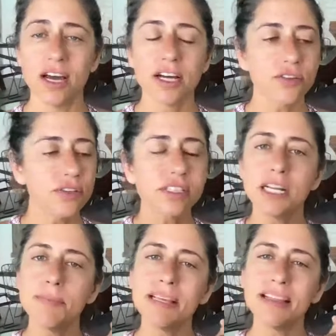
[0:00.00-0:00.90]
So there's going
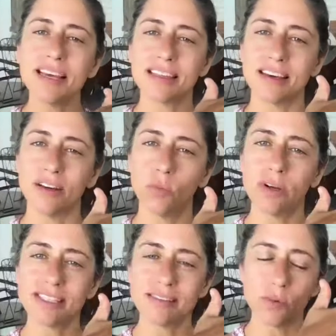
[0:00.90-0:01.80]
to be like
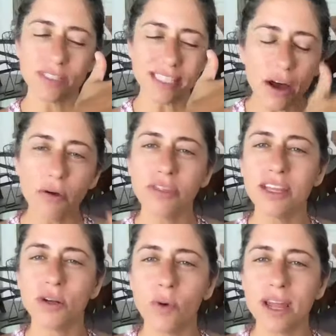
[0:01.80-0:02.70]
what's healthy
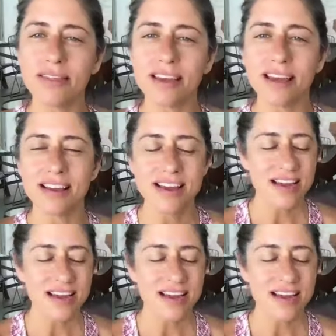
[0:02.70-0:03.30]
in a way that